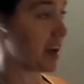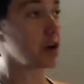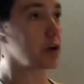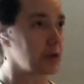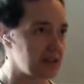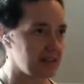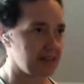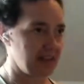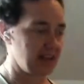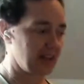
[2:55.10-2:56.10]

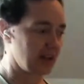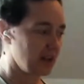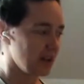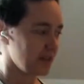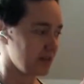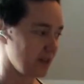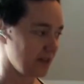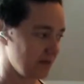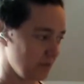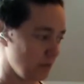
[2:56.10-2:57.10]
increasing
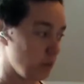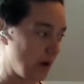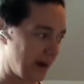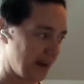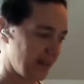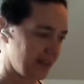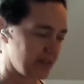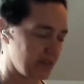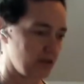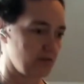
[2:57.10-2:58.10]
the way that
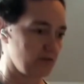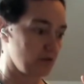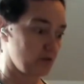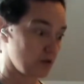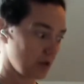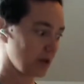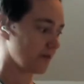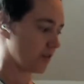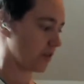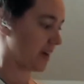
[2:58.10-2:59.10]
the
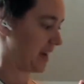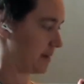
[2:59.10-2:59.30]
nerves are